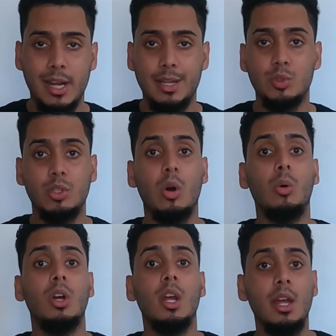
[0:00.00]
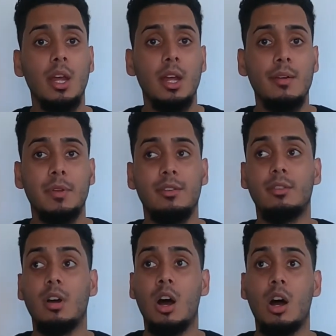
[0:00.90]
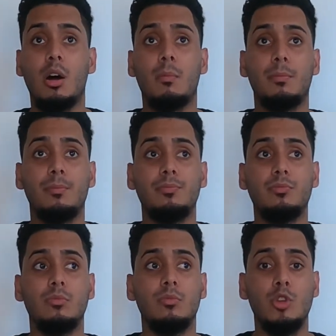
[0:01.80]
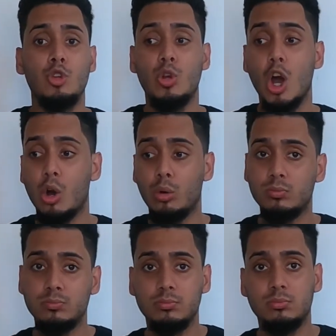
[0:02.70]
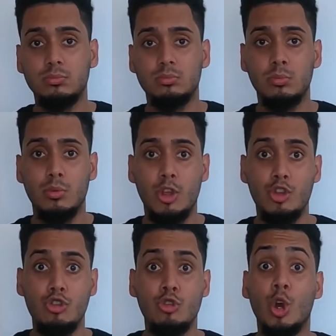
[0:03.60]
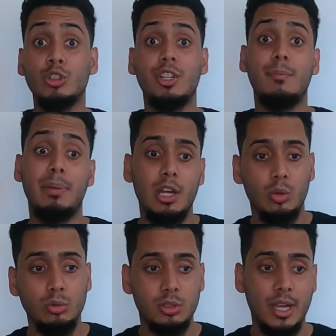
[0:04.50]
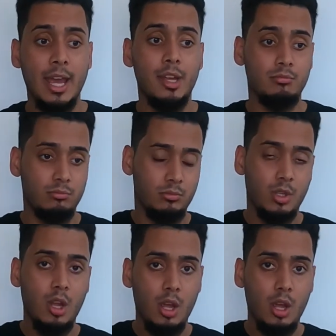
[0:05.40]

right? So you go to your bills and